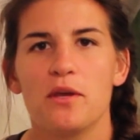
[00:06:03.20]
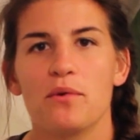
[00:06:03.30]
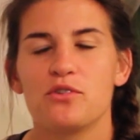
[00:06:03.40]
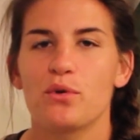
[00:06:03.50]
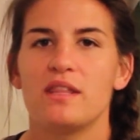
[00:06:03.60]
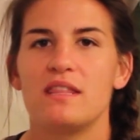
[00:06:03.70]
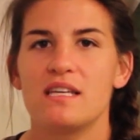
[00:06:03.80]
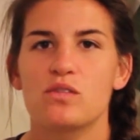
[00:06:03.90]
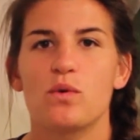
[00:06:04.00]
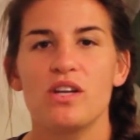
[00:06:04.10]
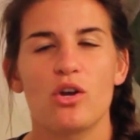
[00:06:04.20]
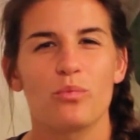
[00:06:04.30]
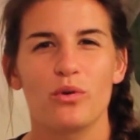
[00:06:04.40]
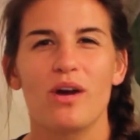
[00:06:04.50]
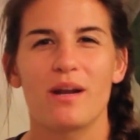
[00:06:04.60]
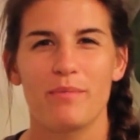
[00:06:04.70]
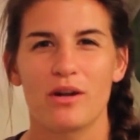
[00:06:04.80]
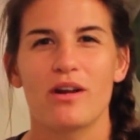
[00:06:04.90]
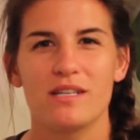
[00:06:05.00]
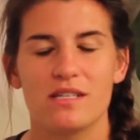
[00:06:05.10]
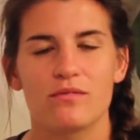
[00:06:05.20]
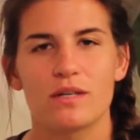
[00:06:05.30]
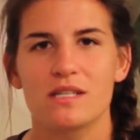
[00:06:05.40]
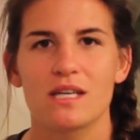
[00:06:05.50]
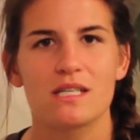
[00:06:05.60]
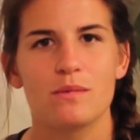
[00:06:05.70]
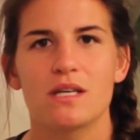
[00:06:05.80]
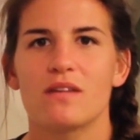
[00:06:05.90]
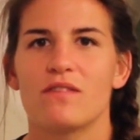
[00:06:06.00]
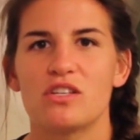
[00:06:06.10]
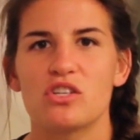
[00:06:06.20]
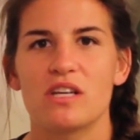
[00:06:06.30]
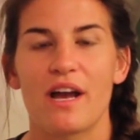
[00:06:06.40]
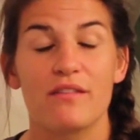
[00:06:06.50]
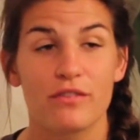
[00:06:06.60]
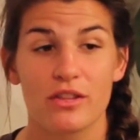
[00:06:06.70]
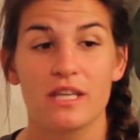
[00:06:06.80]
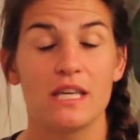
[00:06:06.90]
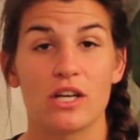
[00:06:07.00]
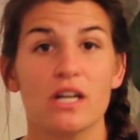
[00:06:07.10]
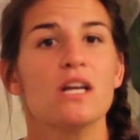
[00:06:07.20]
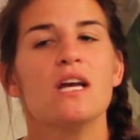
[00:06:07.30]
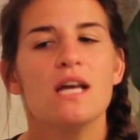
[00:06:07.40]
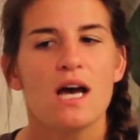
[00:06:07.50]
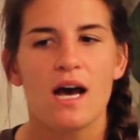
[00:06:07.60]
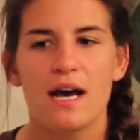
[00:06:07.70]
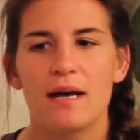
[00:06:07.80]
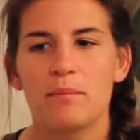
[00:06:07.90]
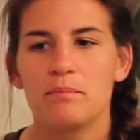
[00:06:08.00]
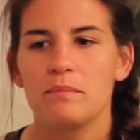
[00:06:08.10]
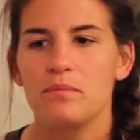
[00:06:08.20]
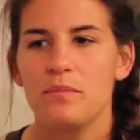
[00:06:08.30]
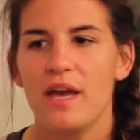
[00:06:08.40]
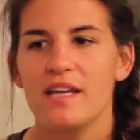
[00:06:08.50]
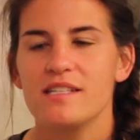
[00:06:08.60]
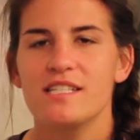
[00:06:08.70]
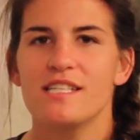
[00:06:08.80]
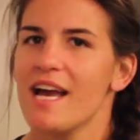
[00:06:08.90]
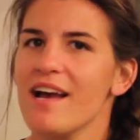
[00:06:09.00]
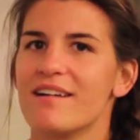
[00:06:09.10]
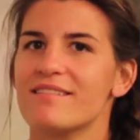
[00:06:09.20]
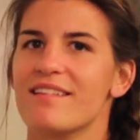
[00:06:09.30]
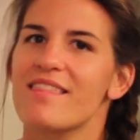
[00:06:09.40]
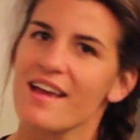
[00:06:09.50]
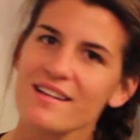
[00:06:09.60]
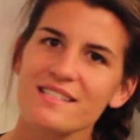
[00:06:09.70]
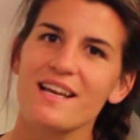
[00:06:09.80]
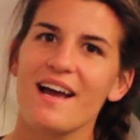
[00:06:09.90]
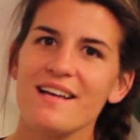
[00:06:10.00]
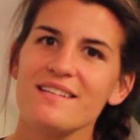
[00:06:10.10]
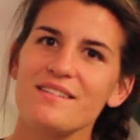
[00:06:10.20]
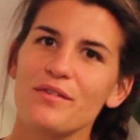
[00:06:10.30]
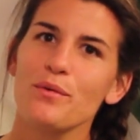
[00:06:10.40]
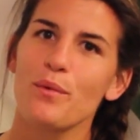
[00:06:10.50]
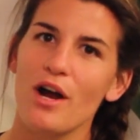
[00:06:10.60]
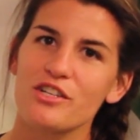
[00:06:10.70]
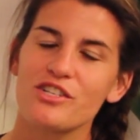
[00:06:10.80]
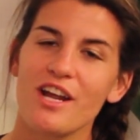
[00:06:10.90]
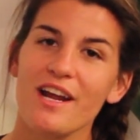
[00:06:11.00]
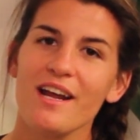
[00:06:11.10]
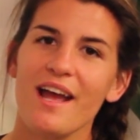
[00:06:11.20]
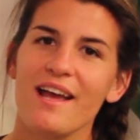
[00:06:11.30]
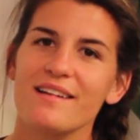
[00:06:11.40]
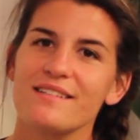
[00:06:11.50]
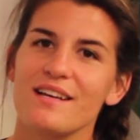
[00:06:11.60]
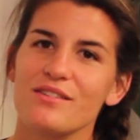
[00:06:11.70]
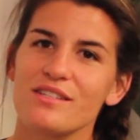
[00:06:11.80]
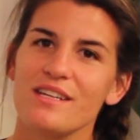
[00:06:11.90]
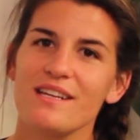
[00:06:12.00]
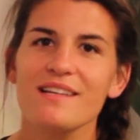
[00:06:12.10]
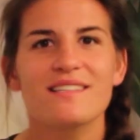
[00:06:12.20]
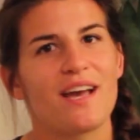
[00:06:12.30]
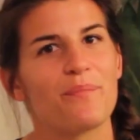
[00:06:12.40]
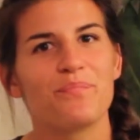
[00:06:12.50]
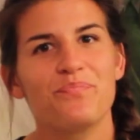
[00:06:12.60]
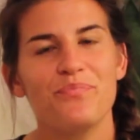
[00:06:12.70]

that you enjoyed this one. I hope you got a better idea of what it's like to be a convention guide for the year. Um, and yeah, thanks guys for watching, and I'll see you next time.